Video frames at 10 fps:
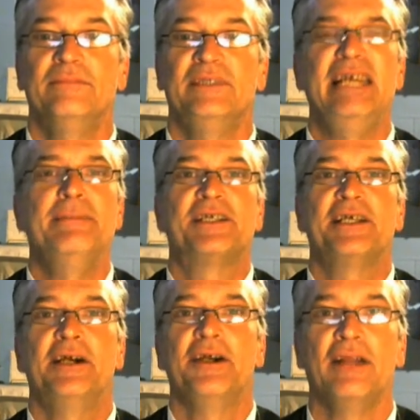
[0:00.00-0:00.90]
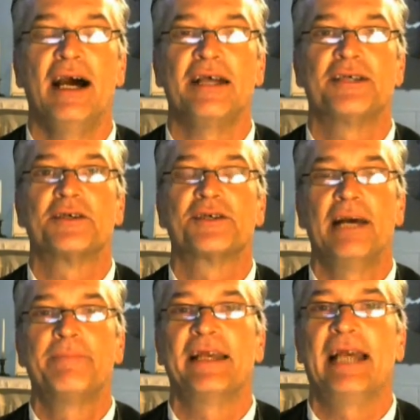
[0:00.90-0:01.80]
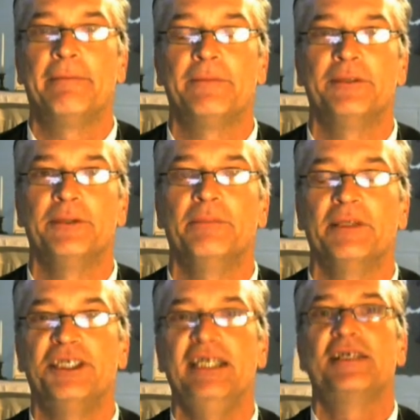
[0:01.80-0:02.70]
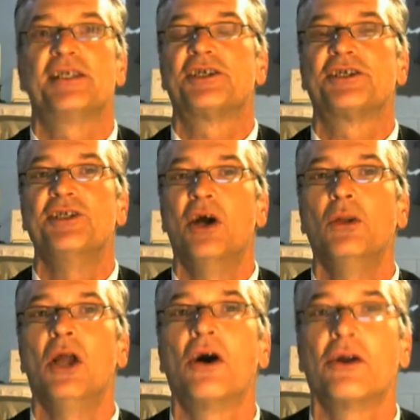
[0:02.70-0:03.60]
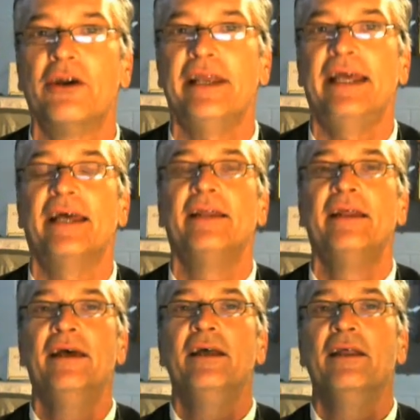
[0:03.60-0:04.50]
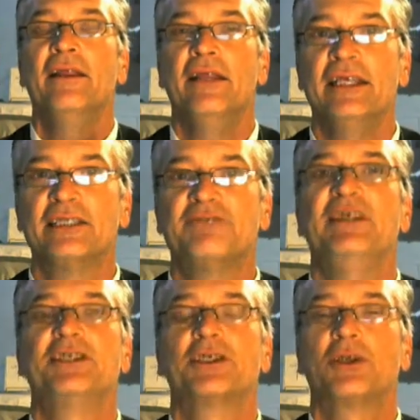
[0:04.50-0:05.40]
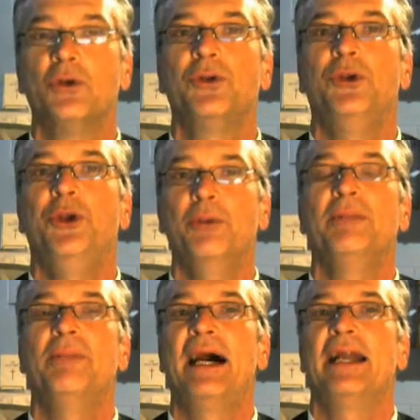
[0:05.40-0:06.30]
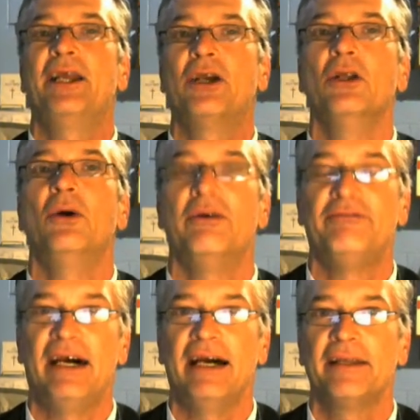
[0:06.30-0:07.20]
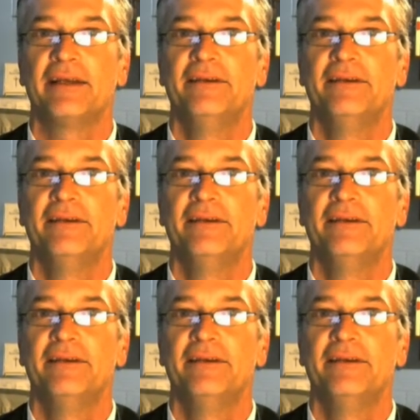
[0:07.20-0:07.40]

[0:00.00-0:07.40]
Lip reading: dematerialized or something happened to it, but Jesus is no longer in his physical human body glorified.